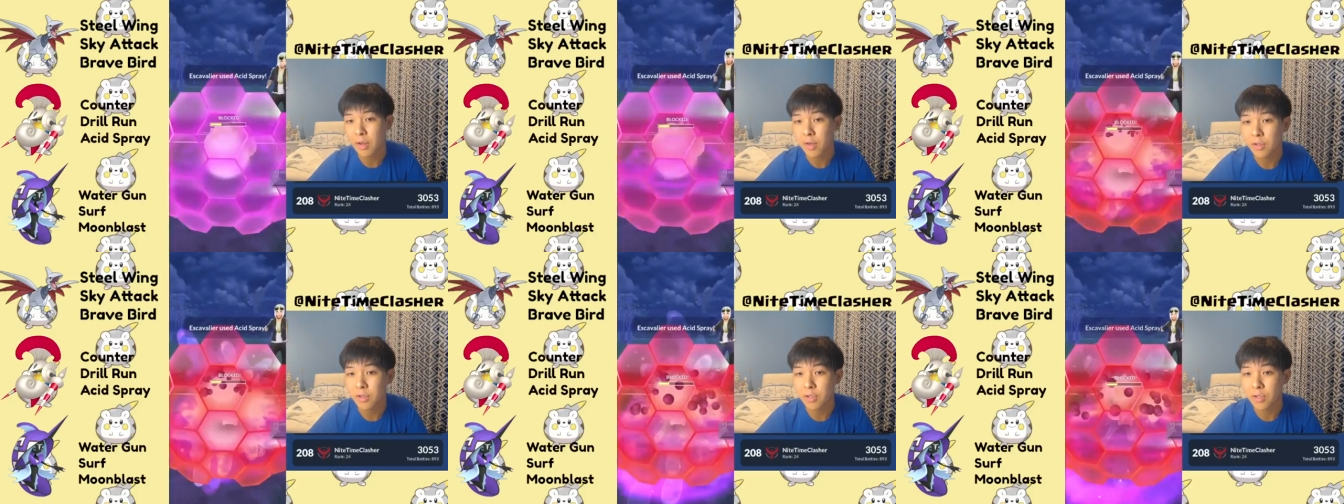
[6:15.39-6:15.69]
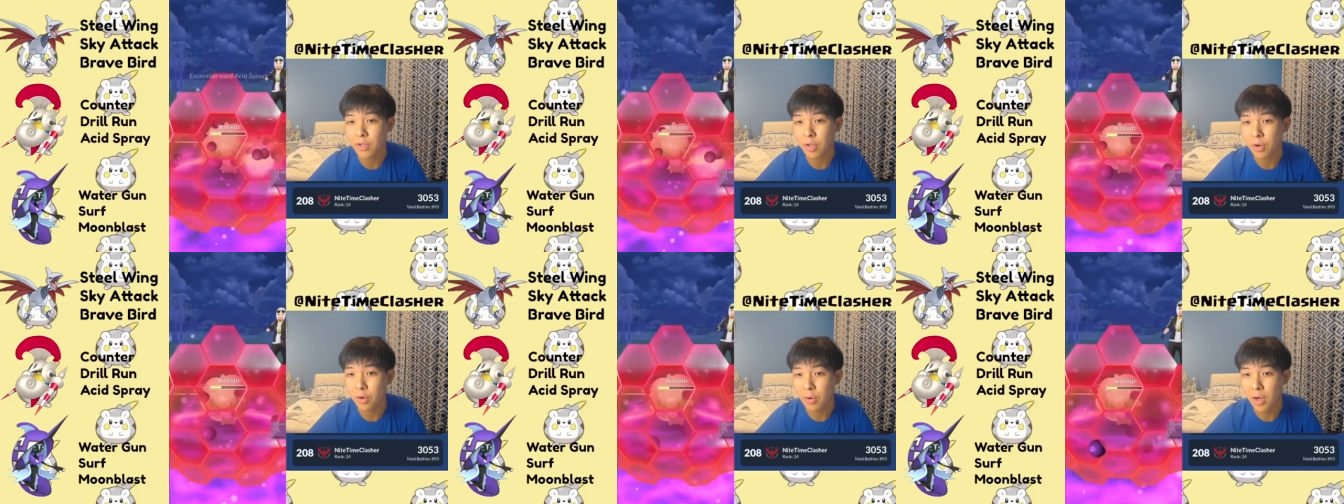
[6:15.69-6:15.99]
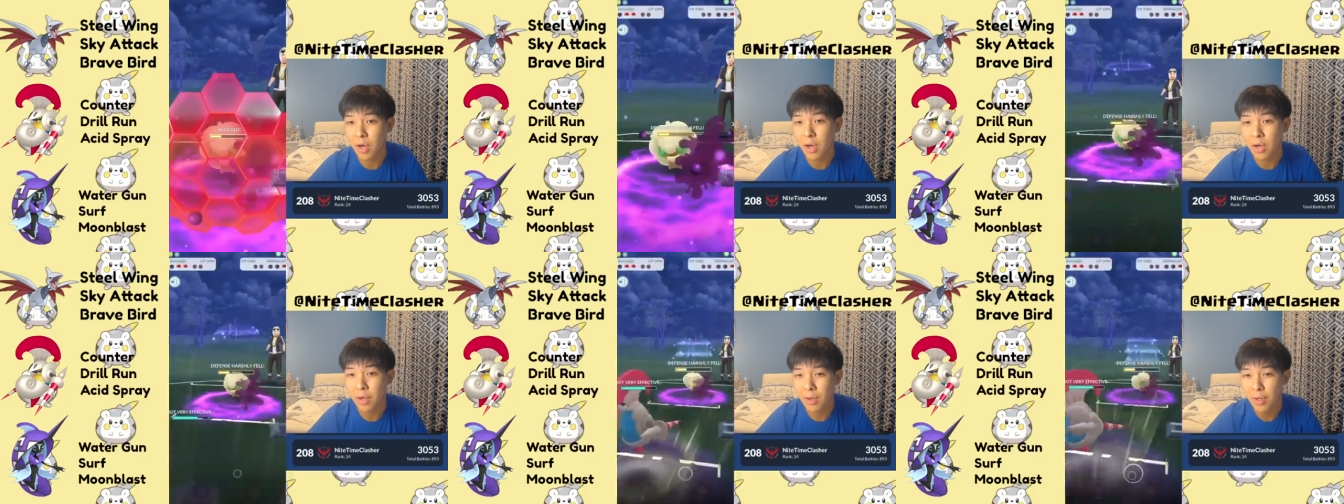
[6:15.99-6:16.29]

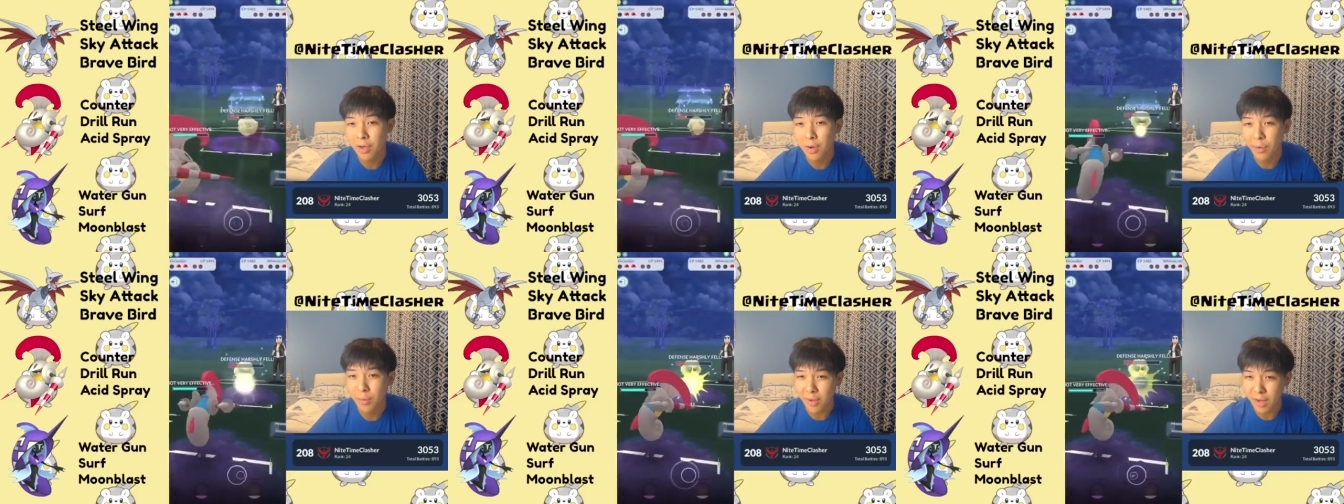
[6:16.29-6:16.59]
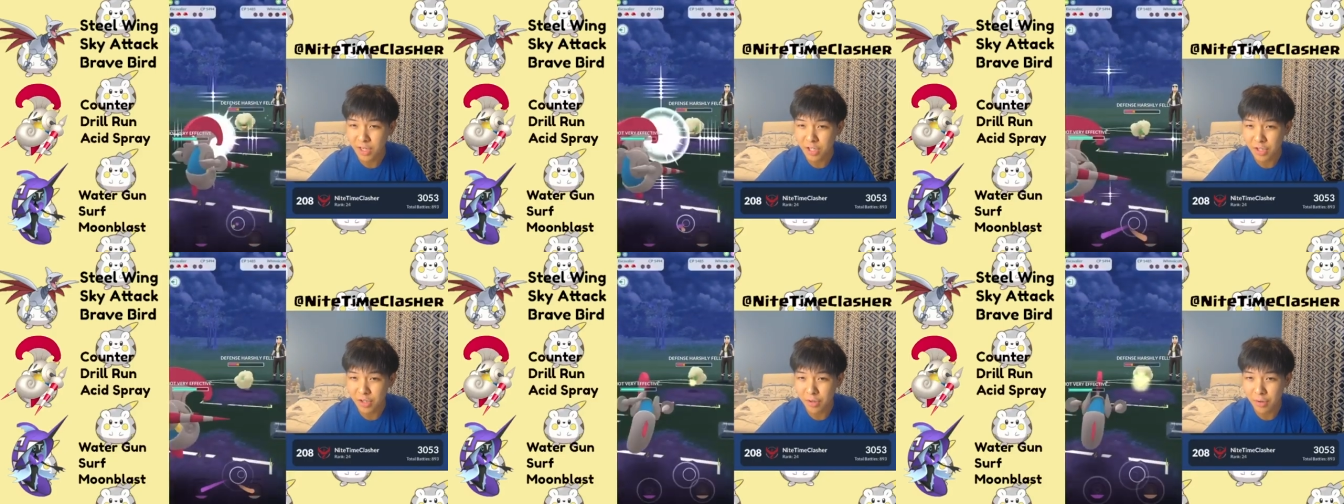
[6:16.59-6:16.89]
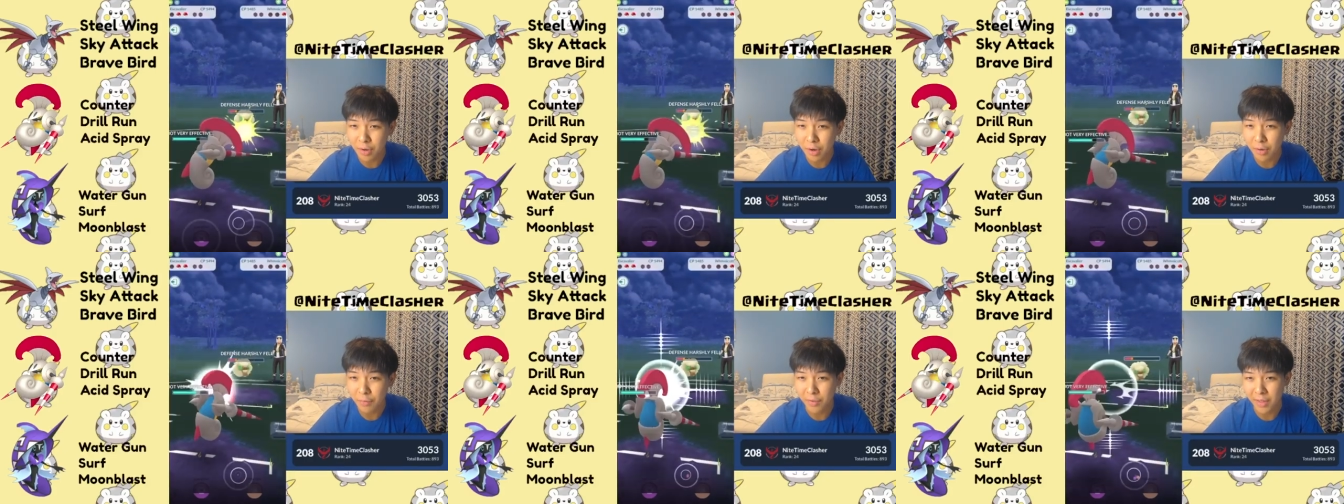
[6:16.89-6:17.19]
So we actually do
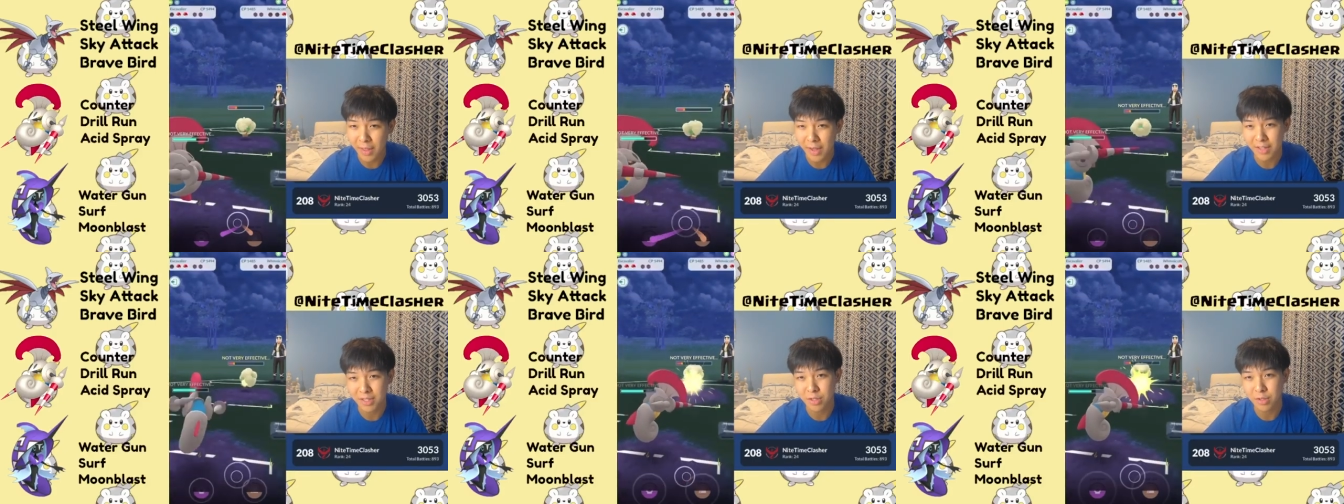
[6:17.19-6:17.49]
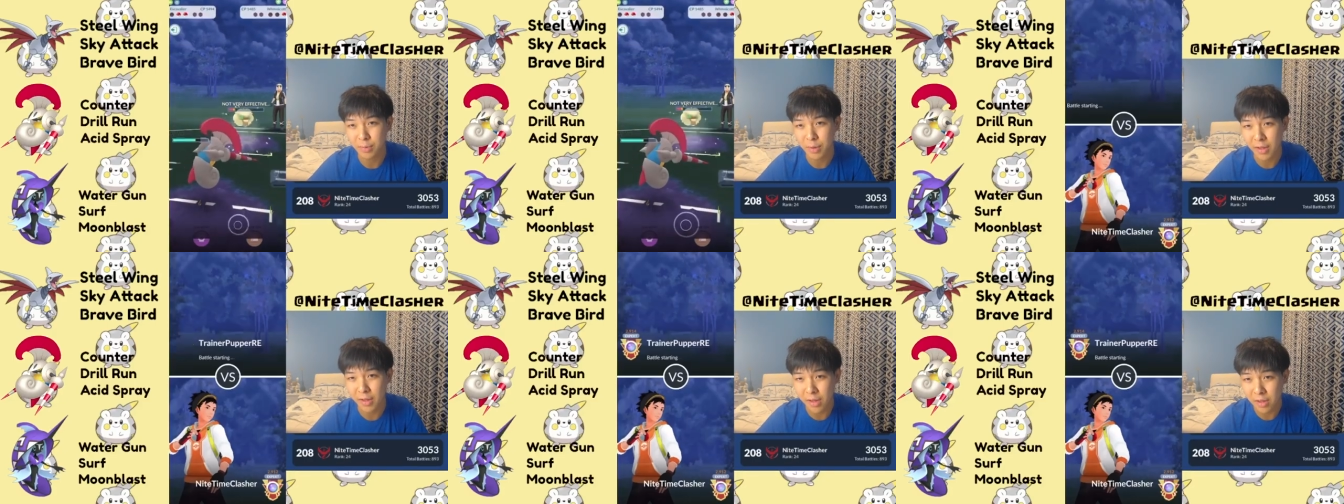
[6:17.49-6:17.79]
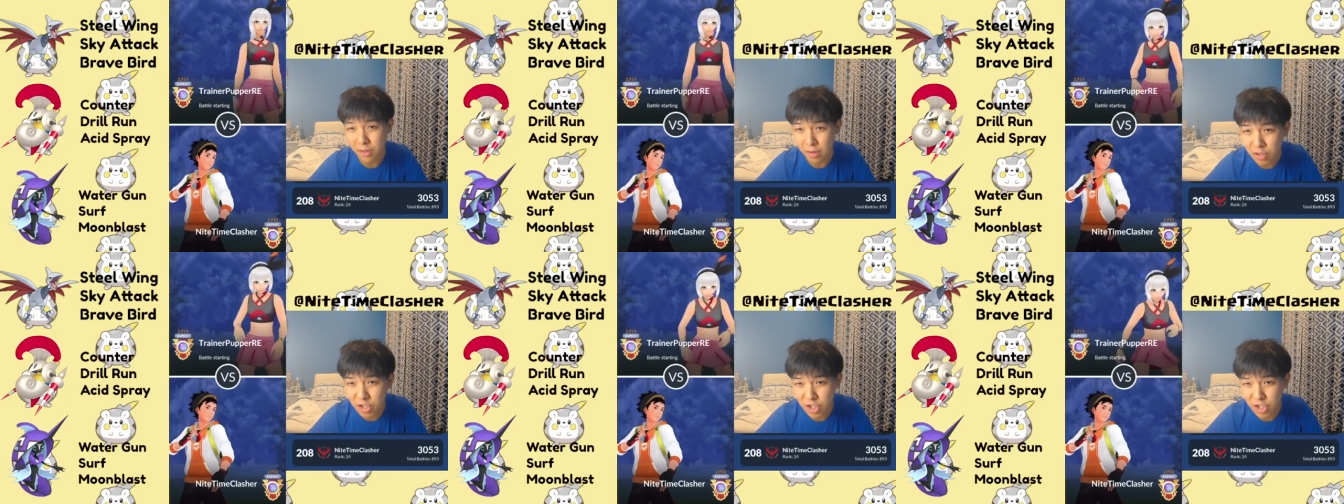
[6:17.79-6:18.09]
go for the Acid Spray. They
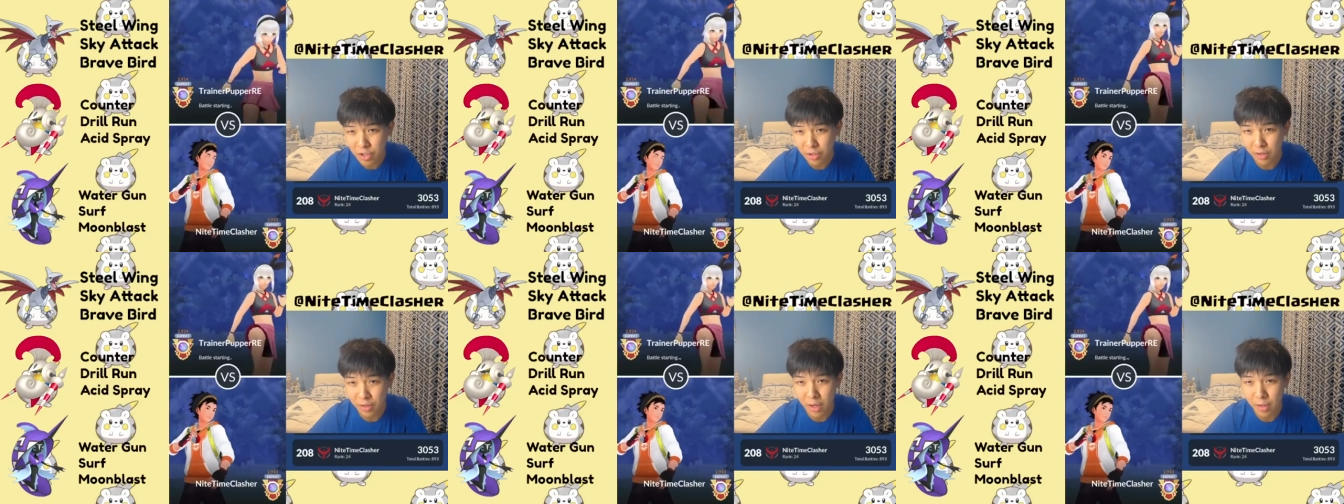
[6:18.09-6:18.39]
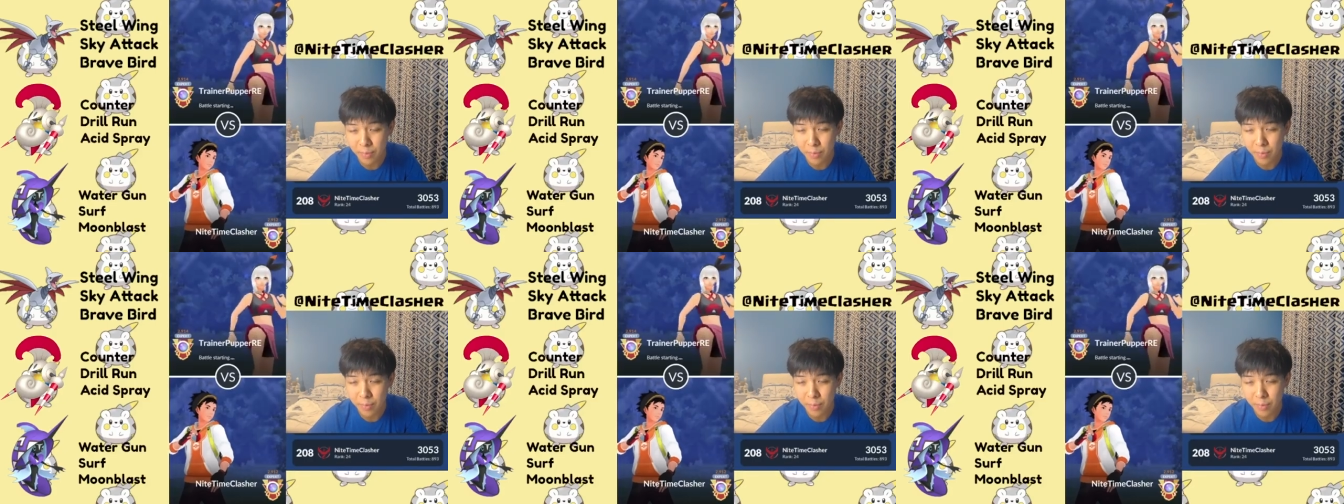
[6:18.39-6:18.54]
do shield it up,